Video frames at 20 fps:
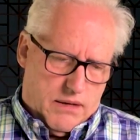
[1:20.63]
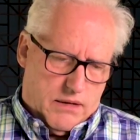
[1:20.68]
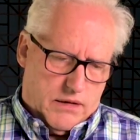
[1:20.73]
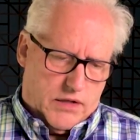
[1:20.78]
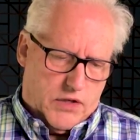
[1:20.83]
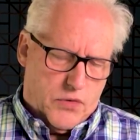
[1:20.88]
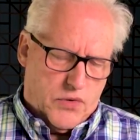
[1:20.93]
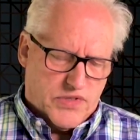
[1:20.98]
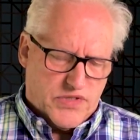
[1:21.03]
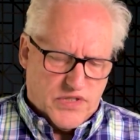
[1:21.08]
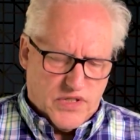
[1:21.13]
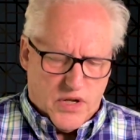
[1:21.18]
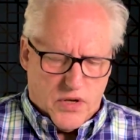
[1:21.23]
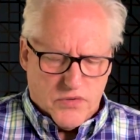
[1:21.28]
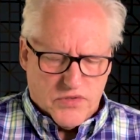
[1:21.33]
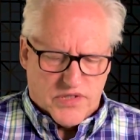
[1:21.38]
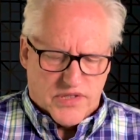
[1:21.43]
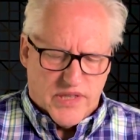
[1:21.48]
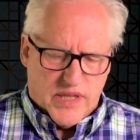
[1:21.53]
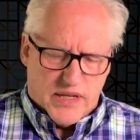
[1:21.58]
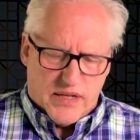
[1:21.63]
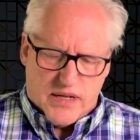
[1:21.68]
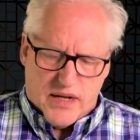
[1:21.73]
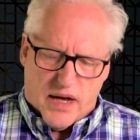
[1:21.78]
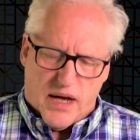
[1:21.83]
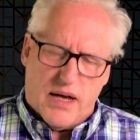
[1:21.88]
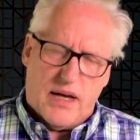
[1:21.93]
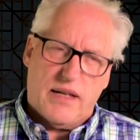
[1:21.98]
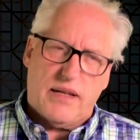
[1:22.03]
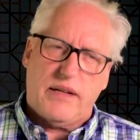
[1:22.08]
Lewis notes that
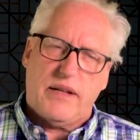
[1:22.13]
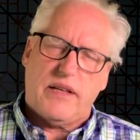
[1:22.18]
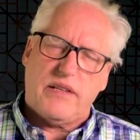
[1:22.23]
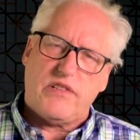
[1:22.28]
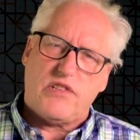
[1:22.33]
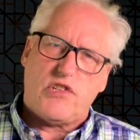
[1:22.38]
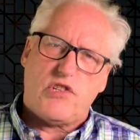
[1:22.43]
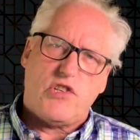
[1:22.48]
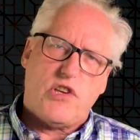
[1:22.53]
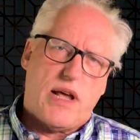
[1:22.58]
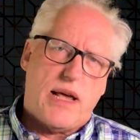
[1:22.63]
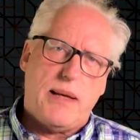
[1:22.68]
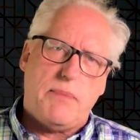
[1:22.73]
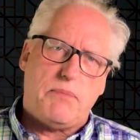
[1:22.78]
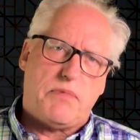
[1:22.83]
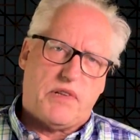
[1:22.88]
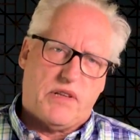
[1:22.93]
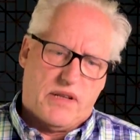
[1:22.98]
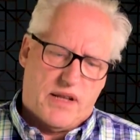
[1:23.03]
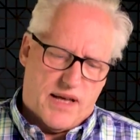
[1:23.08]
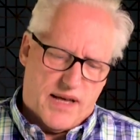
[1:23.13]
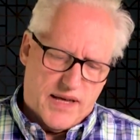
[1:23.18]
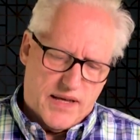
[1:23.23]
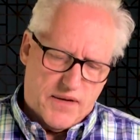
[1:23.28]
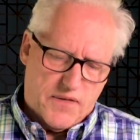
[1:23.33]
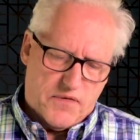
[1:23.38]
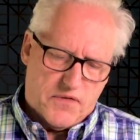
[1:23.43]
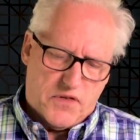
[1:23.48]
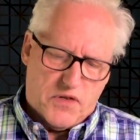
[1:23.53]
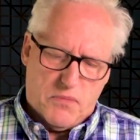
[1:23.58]
God has shaped
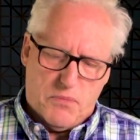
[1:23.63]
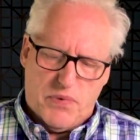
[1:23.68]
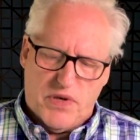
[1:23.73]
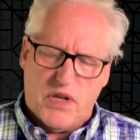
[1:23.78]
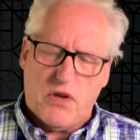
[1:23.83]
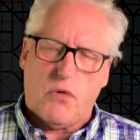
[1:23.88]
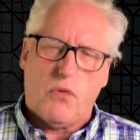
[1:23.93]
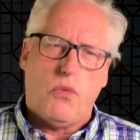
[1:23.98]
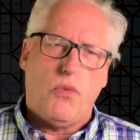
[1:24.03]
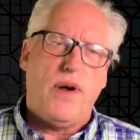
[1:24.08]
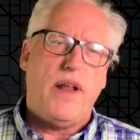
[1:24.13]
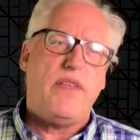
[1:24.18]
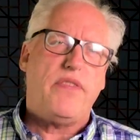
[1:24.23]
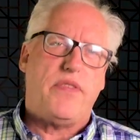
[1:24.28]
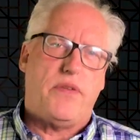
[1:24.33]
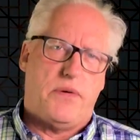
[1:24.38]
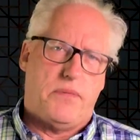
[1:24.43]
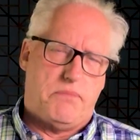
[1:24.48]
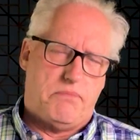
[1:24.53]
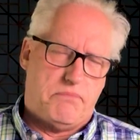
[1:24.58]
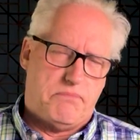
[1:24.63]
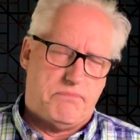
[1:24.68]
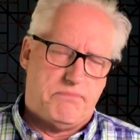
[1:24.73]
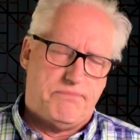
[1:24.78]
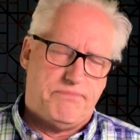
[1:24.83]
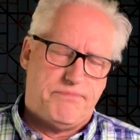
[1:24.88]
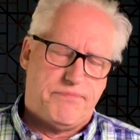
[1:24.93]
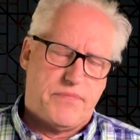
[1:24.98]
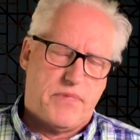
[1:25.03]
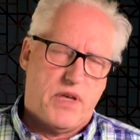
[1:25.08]
life to be a rhythm
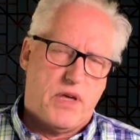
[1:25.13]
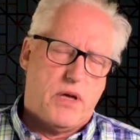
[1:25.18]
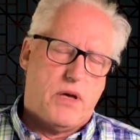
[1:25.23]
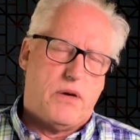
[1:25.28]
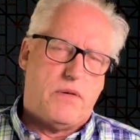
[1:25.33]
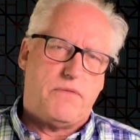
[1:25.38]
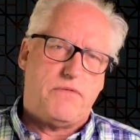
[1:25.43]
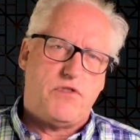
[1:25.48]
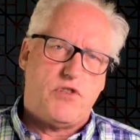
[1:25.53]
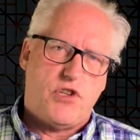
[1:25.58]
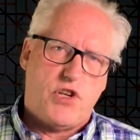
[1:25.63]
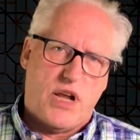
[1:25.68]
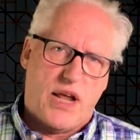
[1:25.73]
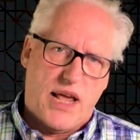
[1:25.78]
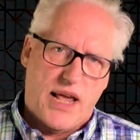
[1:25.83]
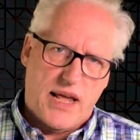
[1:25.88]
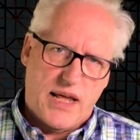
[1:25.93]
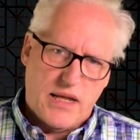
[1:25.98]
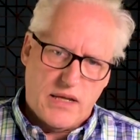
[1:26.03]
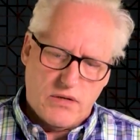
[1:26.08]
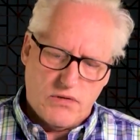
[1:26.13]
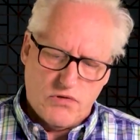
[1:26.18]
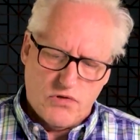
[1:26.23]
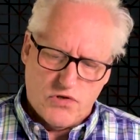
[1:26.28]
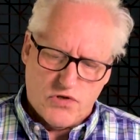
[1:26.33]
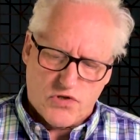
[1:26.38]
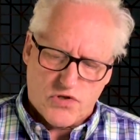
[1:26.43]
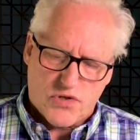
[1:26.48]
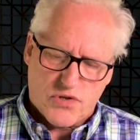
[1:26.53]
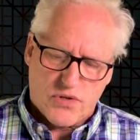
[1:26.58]
of
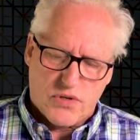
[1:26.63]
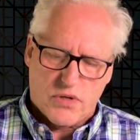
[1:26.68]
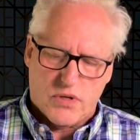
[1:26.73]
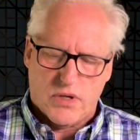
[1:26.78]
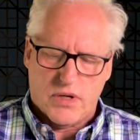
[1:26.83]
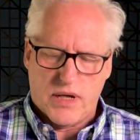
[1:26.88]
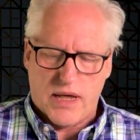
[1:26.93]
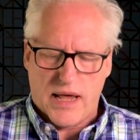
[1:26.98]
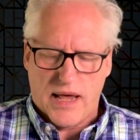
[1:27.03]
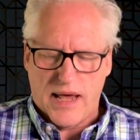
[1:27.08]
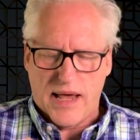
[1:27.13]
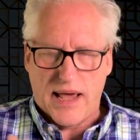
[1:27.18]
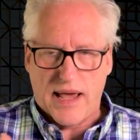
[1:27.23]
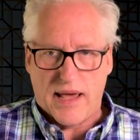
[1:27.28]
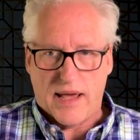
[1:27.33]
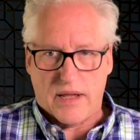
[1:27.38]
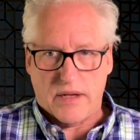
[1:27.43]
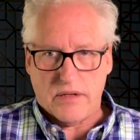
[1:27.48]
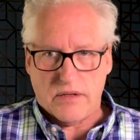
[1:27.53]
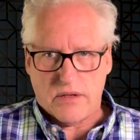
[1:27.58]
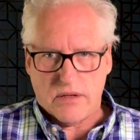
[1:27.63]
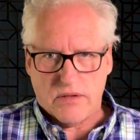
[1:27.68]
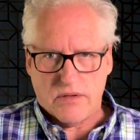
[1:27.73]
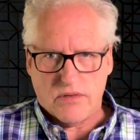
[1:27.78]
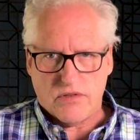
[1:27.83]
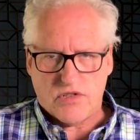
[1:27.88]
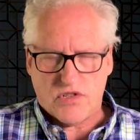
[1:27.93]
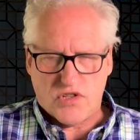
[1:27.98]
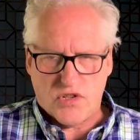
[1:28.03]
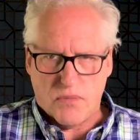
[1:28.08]
change and
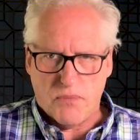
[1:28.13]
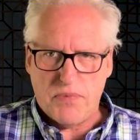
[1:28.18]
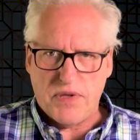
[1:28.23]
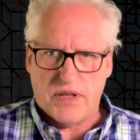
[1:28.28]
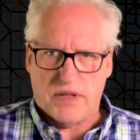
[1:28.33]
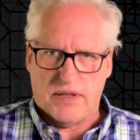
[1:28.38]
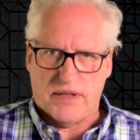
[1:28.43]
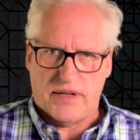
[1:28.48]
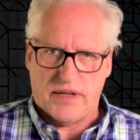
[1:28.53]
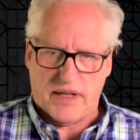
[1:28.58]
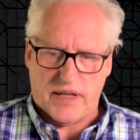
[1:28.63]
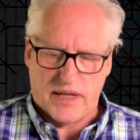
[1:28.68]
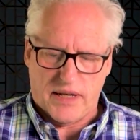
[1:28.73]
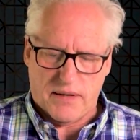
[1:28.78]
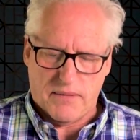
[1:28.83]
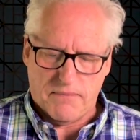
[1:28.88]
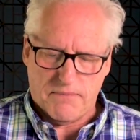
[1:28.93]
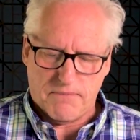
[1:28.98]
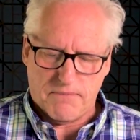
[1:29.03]
stability.